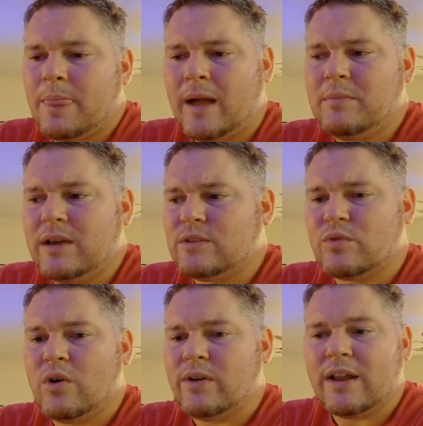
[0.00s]
not because
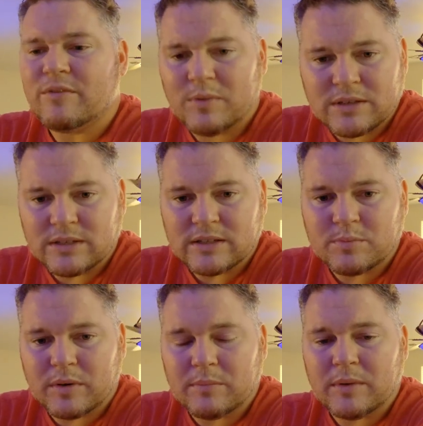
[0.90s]
we're going out of
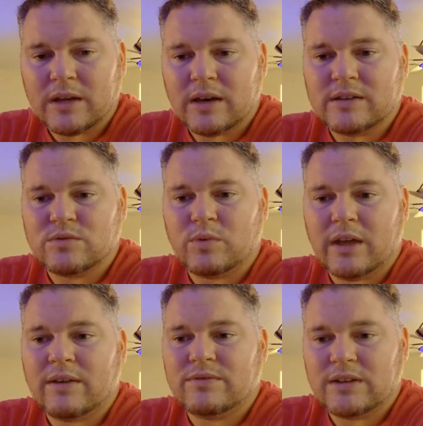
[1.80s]
business, but because
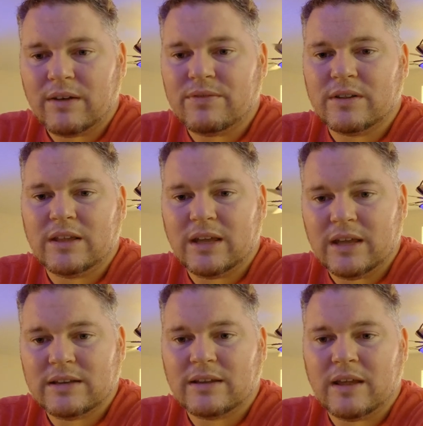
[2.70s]
we have definitely
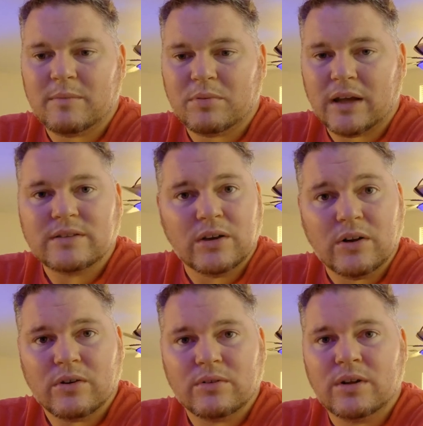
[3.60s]
hit a
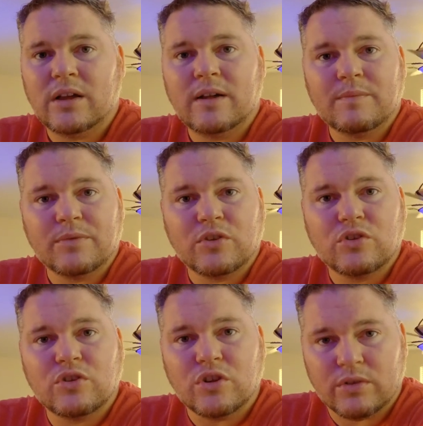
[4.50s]
plateau
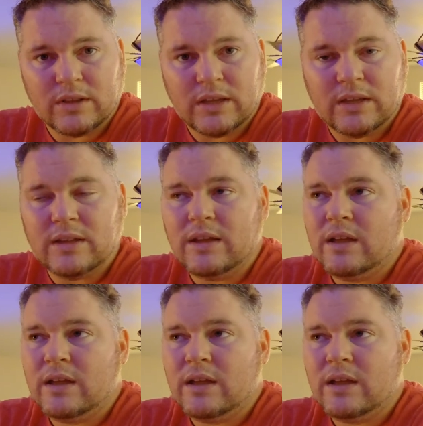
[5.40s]
currently.